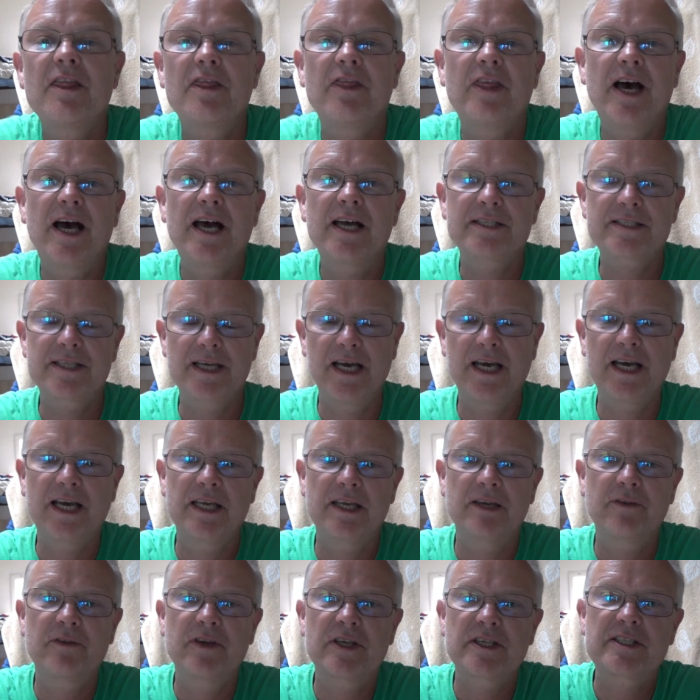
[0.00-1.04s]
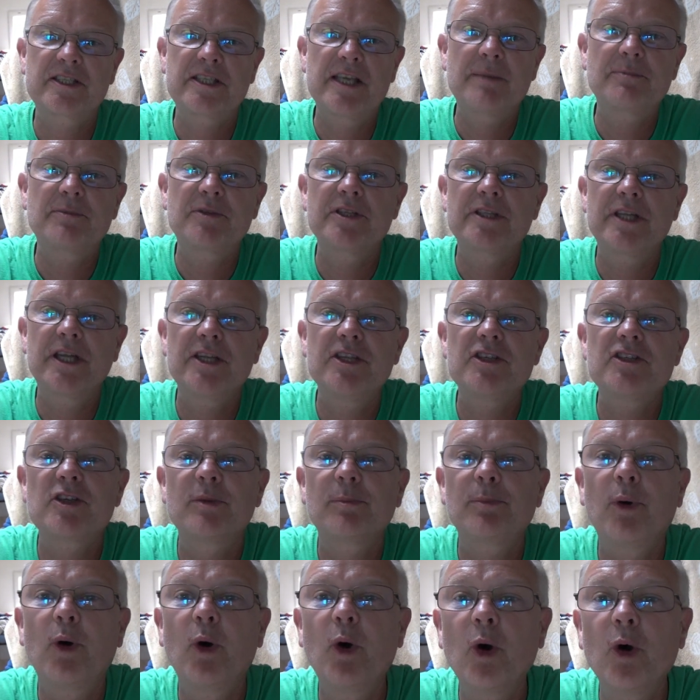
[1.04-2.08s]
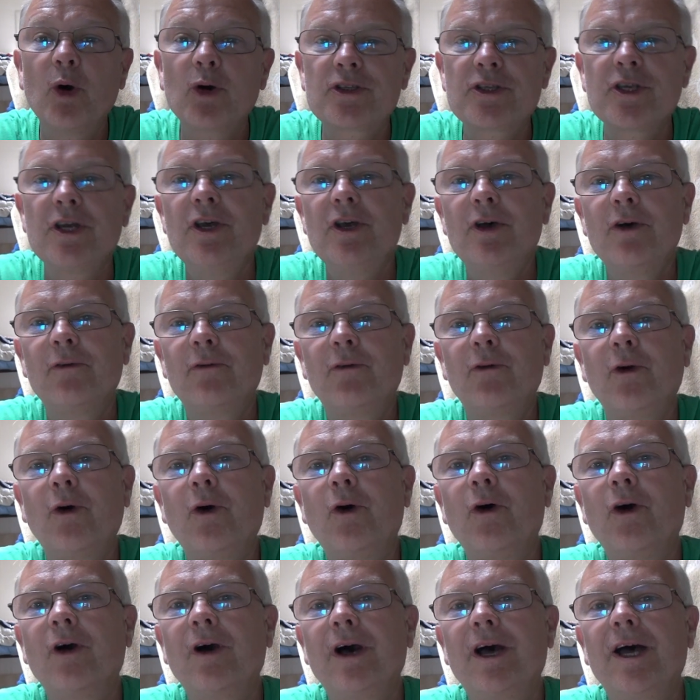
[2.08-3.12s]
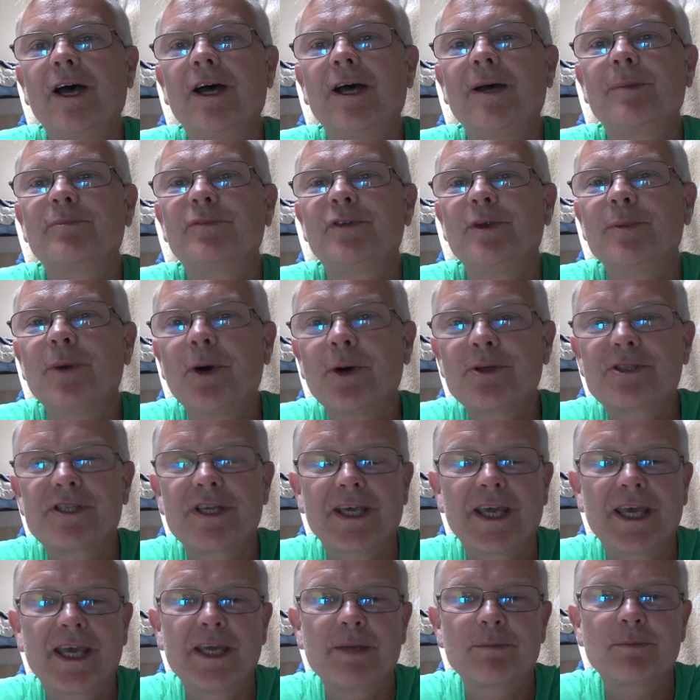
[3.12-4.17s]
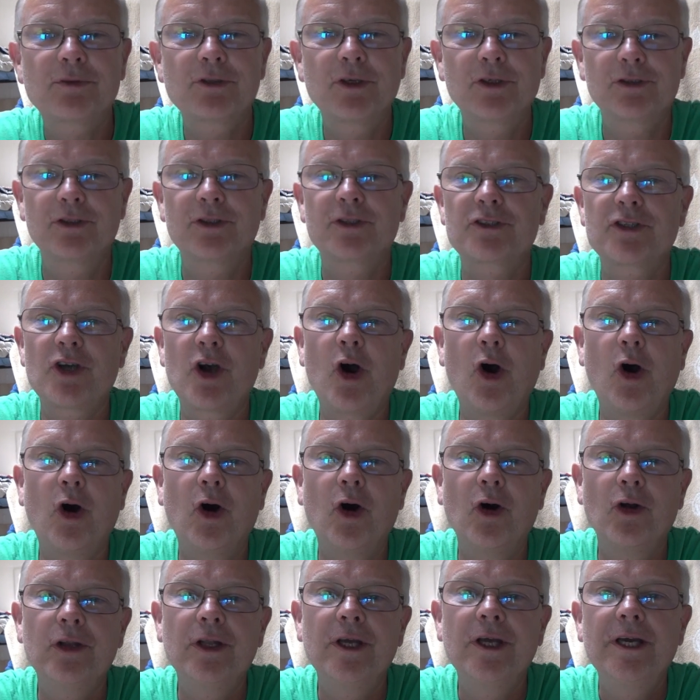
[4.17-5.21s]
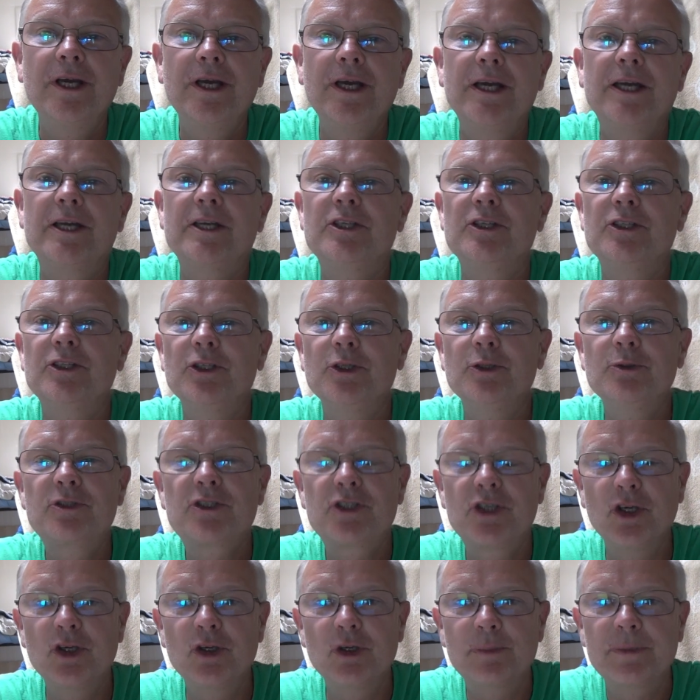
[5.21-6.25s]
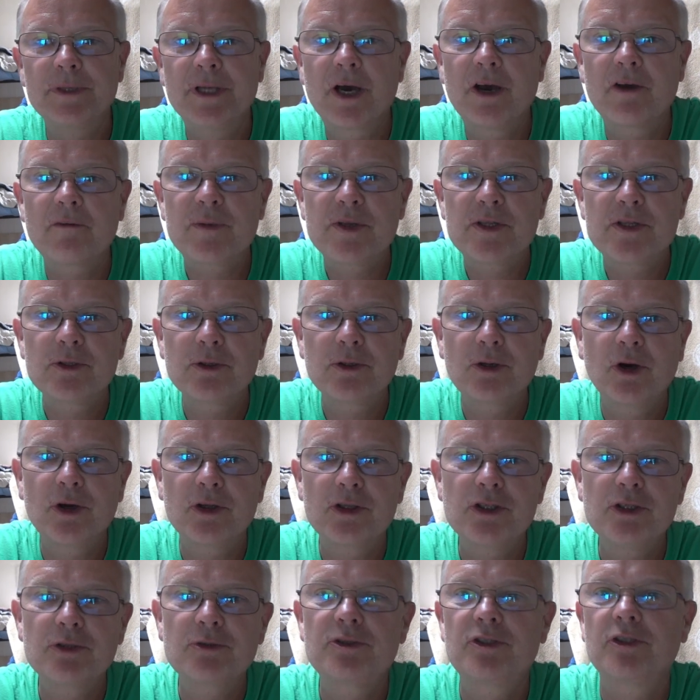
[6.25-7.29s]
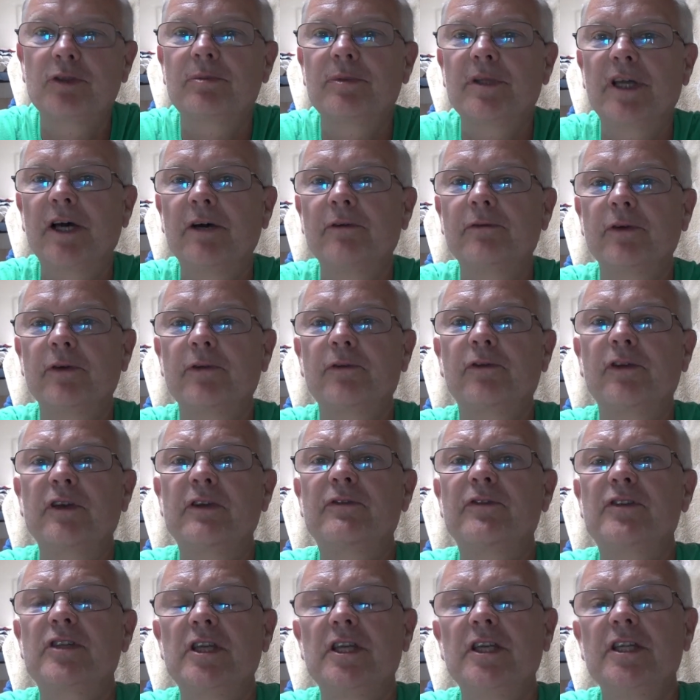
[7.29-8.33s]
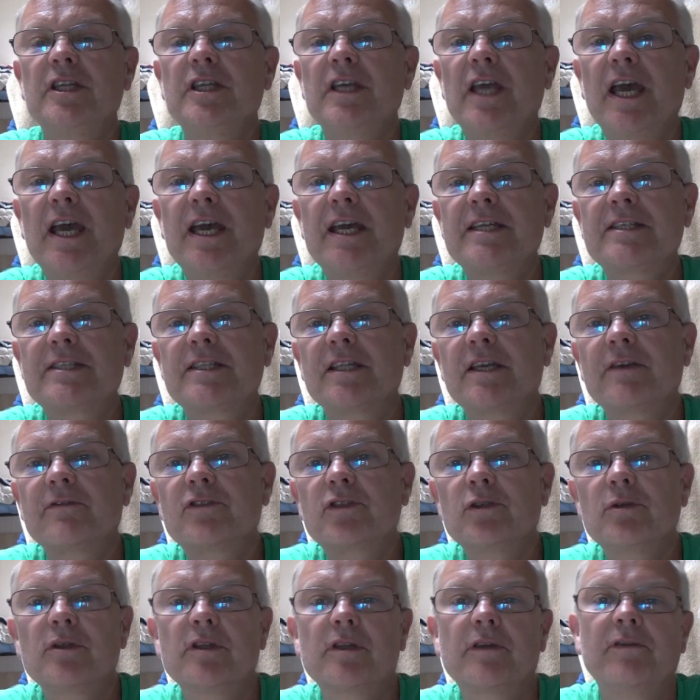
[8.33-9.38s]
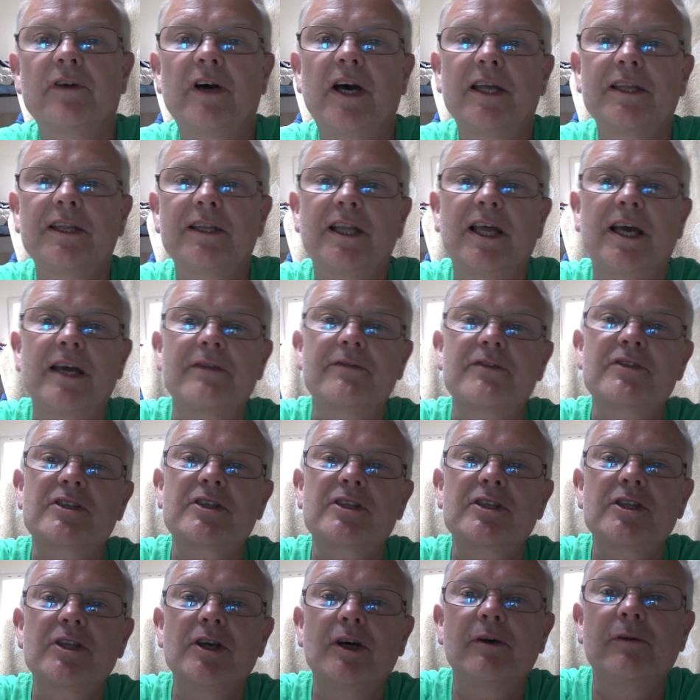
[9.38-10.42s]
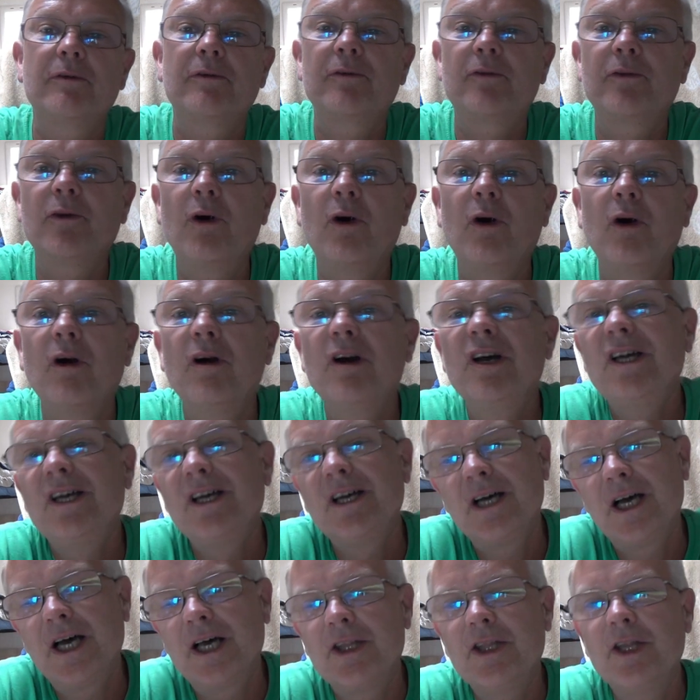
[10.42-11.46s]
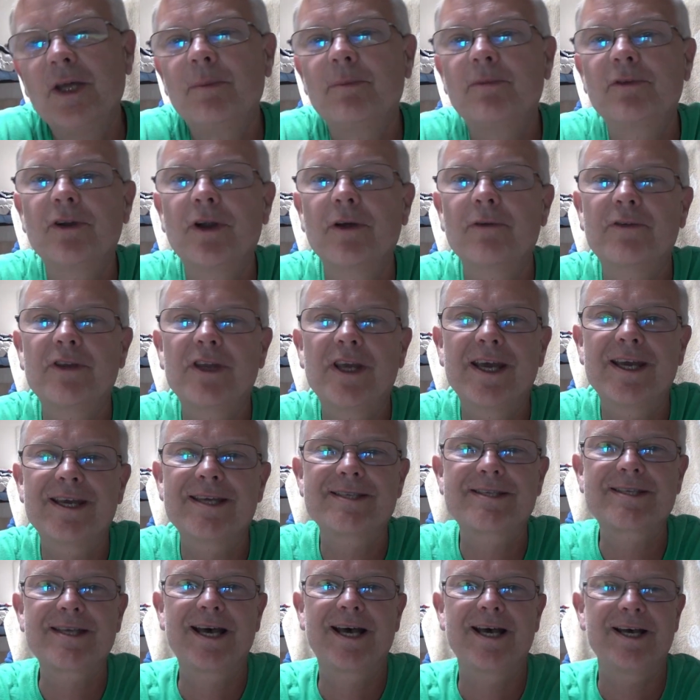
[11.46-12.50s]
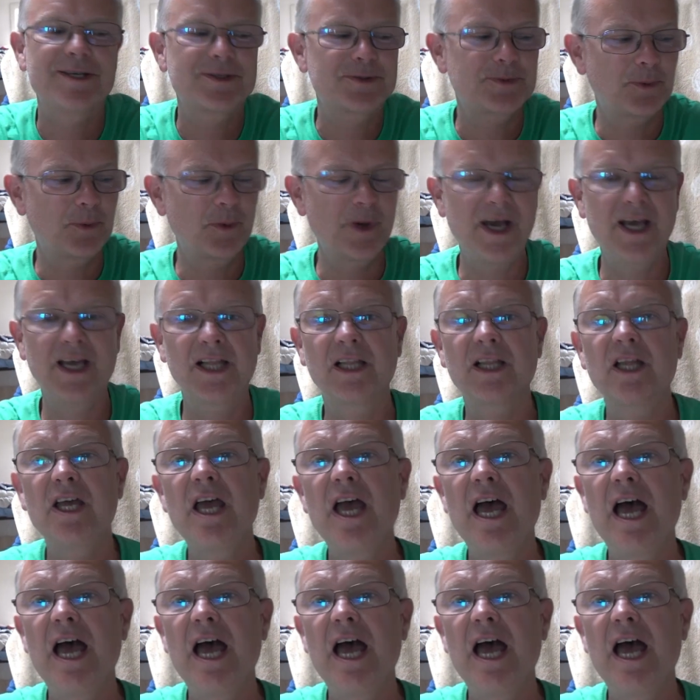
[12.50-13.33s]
that I have accepted any support for promoting a product on YouTube. Now I've been on YouTube now for 15 years and I'm doing the van life stuff for a number of years as well.